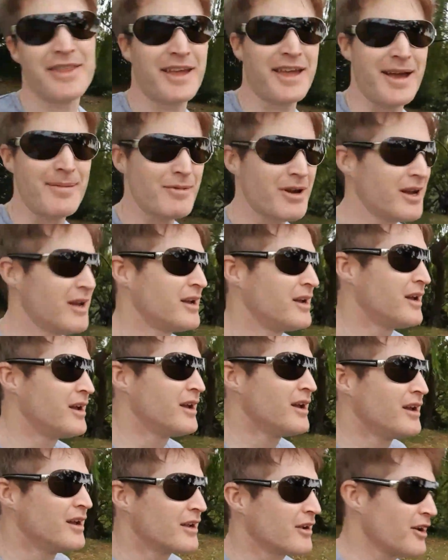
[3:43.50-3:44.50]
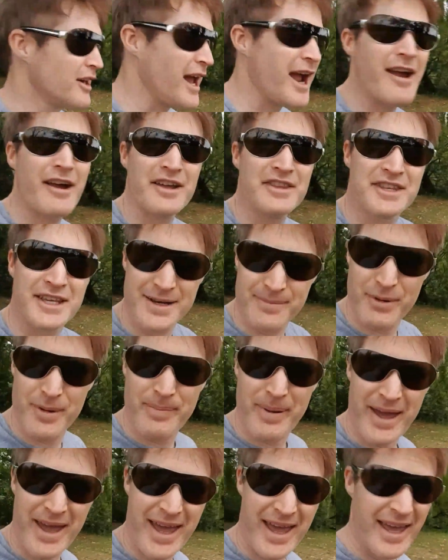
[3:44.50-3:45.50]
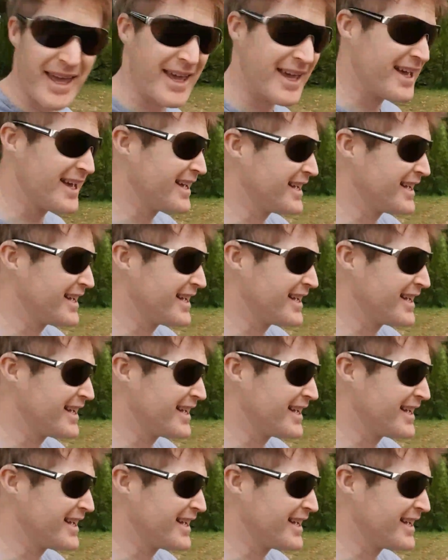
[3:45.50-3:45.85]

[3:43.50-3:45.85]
out of the camera. Got arrogant, didn't prepare,